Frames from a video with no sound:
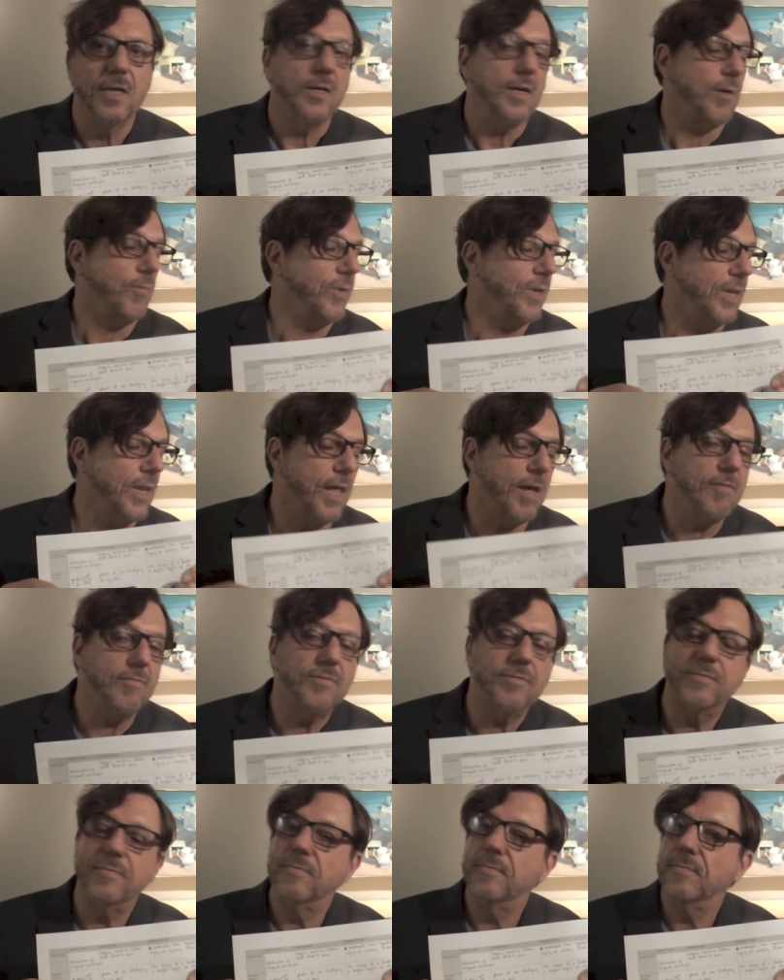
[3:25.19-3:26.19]
Now, we
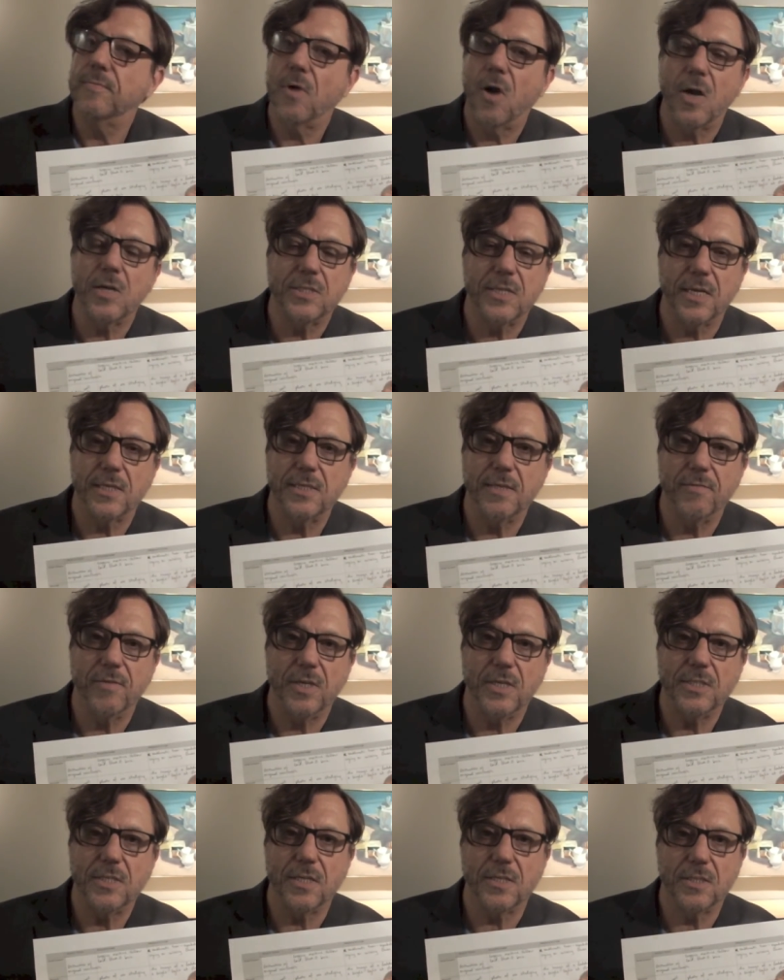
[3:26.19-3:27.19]
love arts
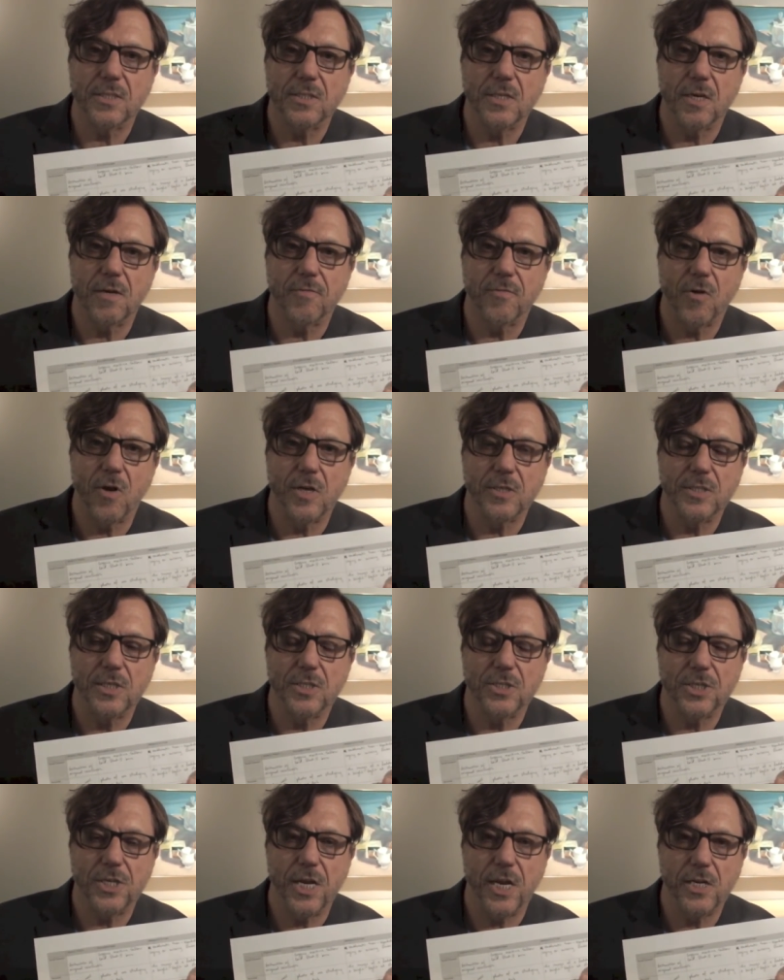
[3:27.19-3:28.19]
activities at the Center for Arts
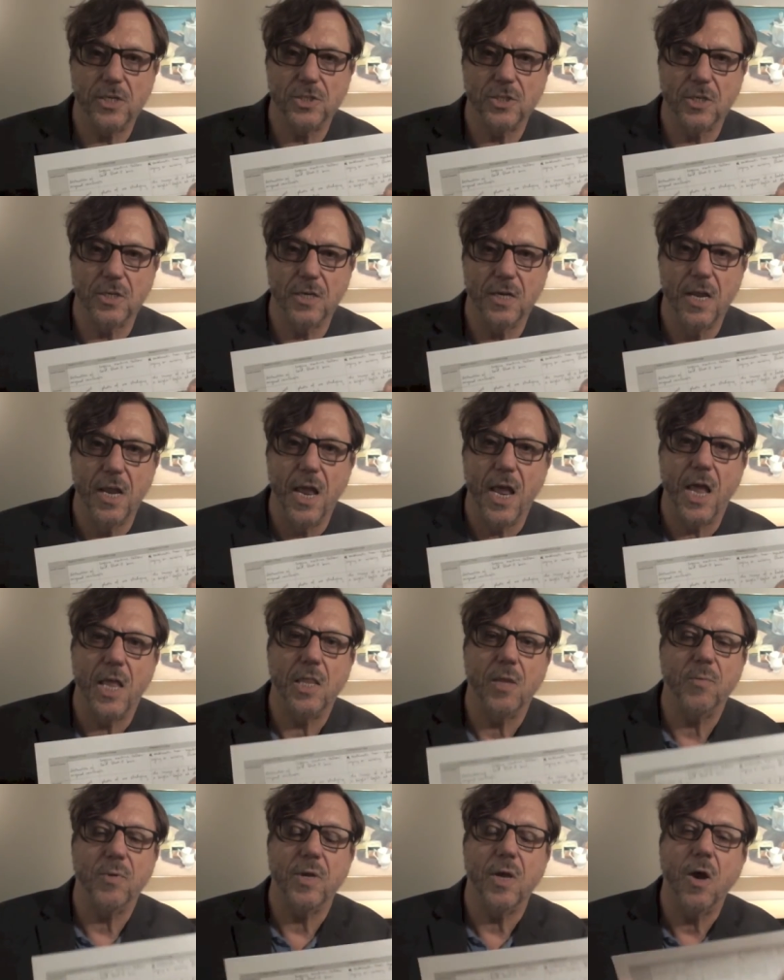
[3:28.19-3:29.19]
Education,
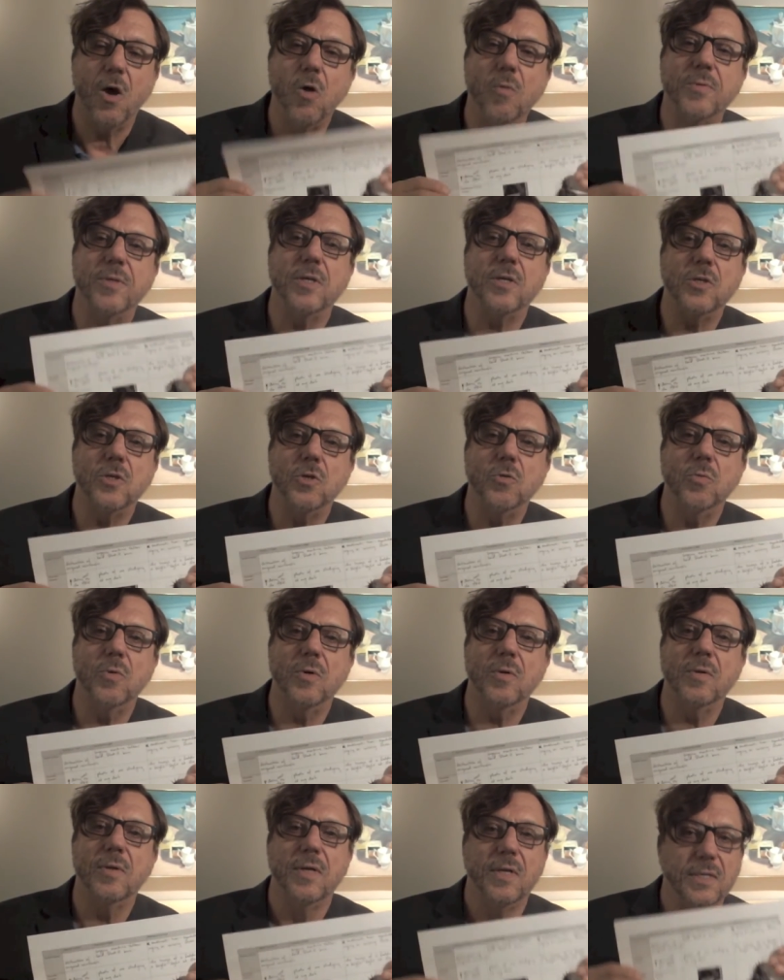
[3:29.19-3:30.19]
and we hope that you
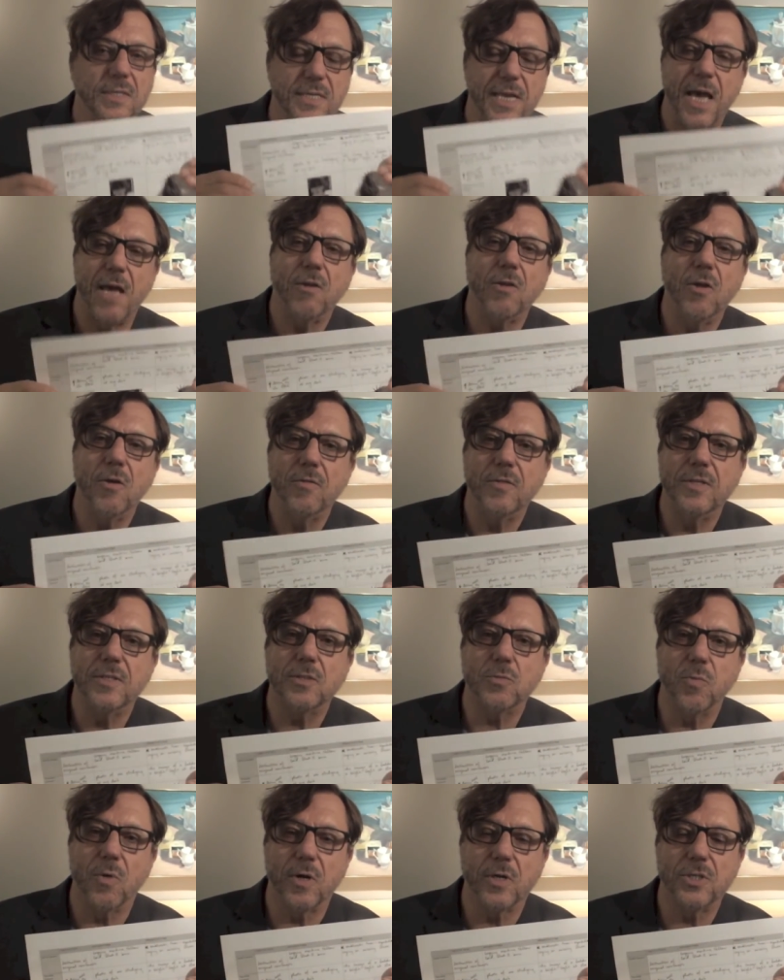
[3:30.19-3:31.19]
will download
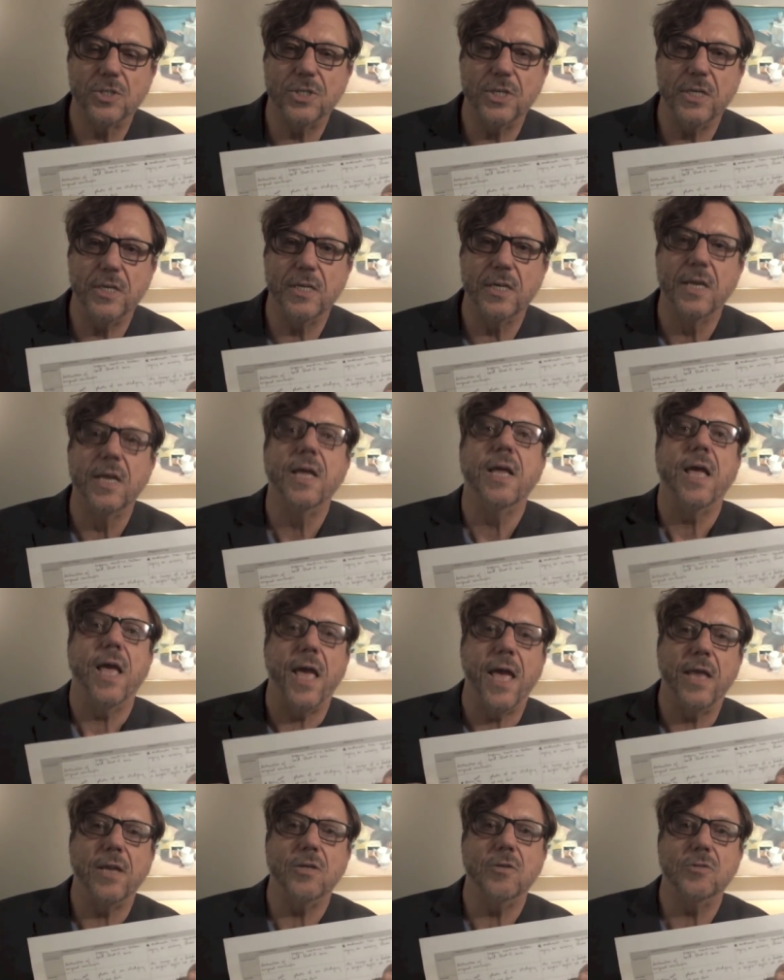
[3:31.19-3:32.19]
this worksheet
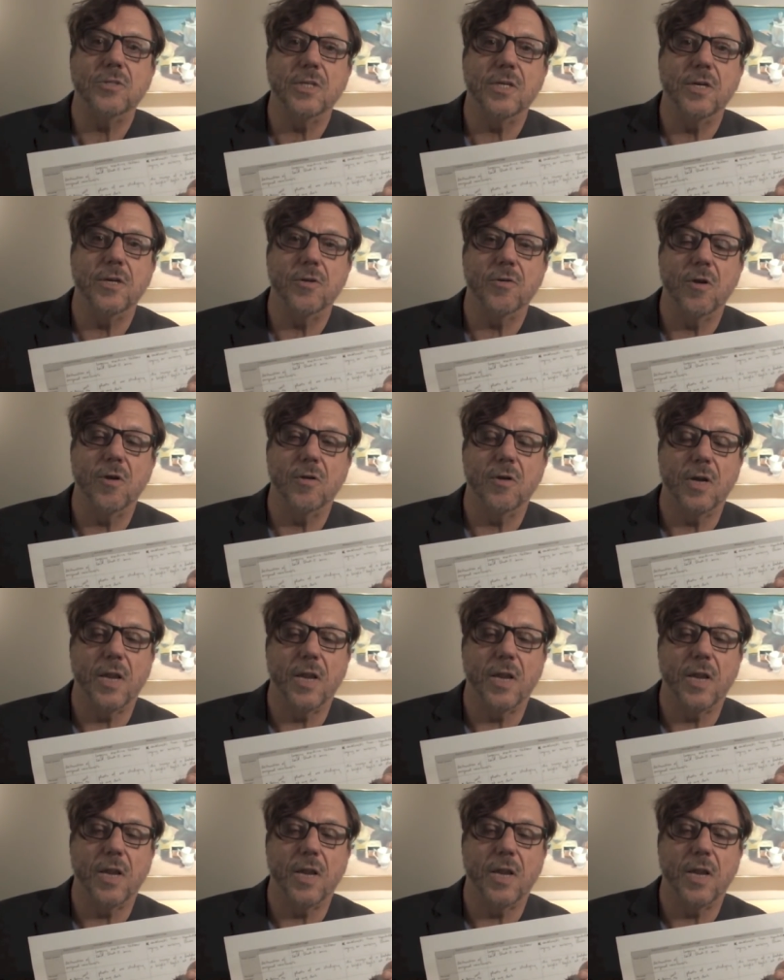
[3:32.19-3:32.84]
and use it in your own